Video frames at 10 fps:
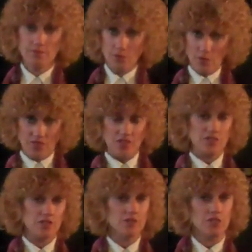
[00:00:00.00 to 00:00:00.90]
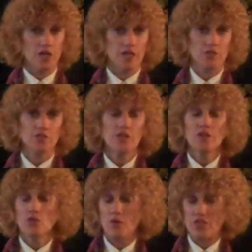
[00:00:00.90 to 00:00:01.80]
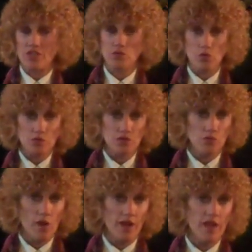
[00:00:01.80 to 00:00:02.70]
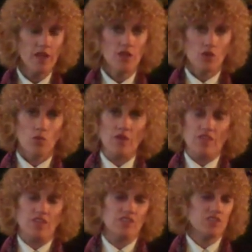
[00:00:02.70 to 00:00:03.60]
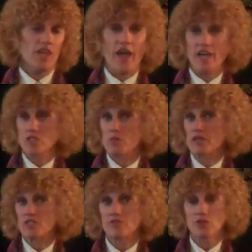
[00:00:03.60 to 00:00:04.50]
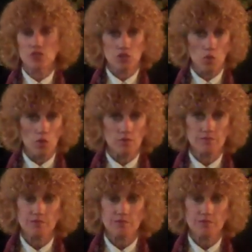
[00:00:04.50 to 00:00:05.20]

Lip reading: with this inner child, with this wounded one, with this aspect of your soul.